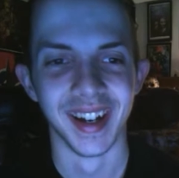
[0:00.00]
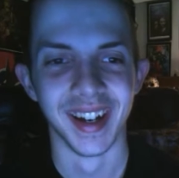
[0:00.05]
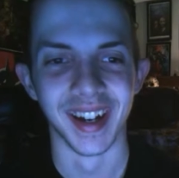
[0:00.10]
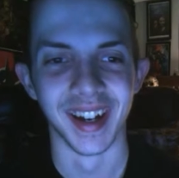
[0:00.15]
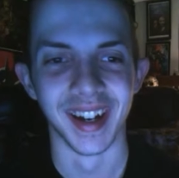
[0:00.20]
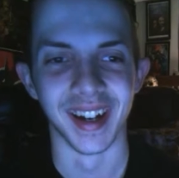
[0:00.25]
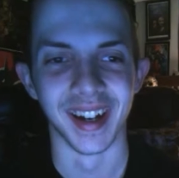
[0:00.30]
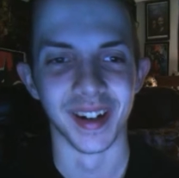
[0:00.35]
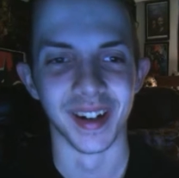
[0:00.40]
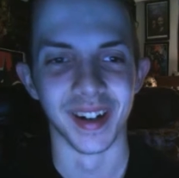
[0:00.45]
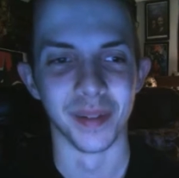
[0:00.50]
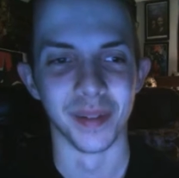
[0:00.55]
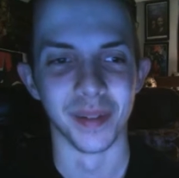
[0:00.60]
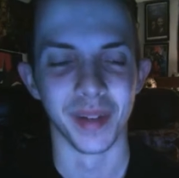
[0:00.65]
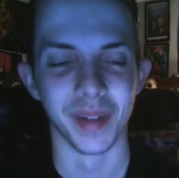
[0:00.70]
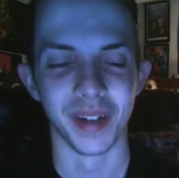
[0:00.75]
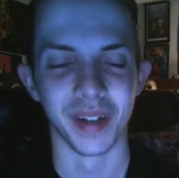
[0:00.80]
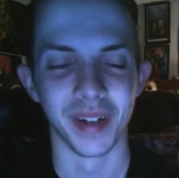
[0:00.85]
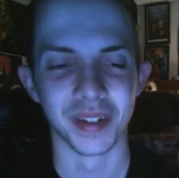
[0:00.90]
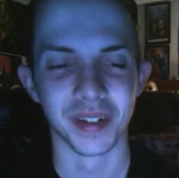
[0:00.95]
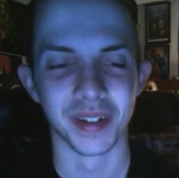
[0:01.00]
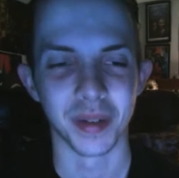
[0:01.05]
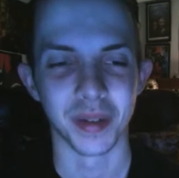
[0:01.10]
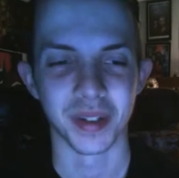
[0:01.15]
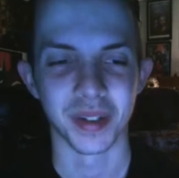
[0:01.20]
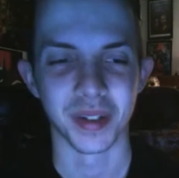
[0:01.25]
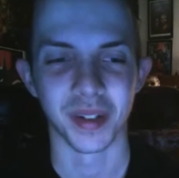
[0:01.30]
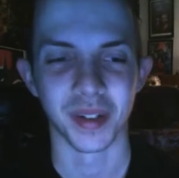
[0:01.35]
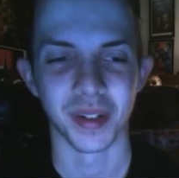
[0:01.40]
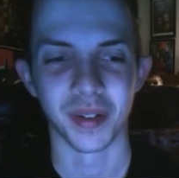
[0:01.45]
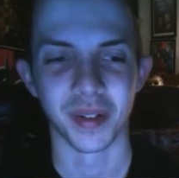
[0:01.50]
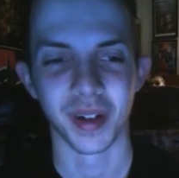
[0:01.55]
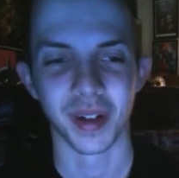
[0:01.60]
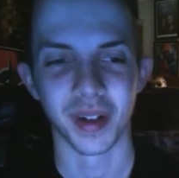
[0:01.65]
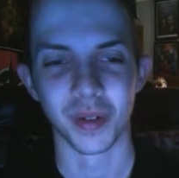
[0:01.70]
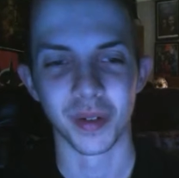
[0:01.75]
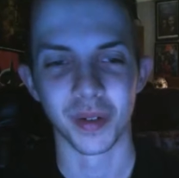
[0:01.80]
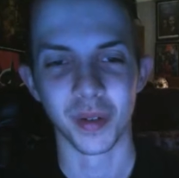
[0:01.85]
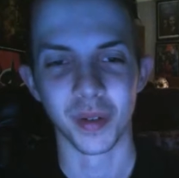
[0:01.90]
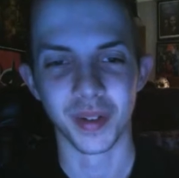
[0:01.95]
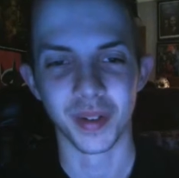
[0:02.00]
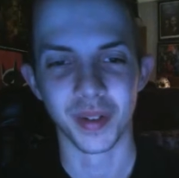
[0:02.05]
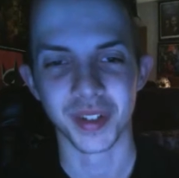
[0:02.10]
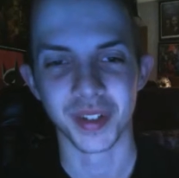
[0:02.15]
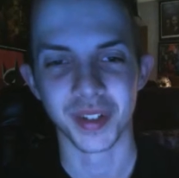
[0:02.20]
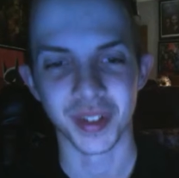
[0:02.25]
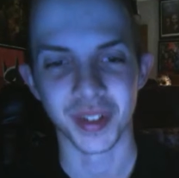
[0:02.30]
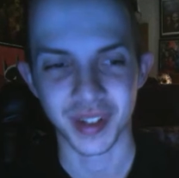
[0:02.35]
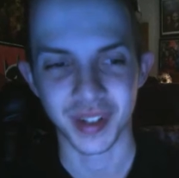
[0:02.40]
especially when Ruby was,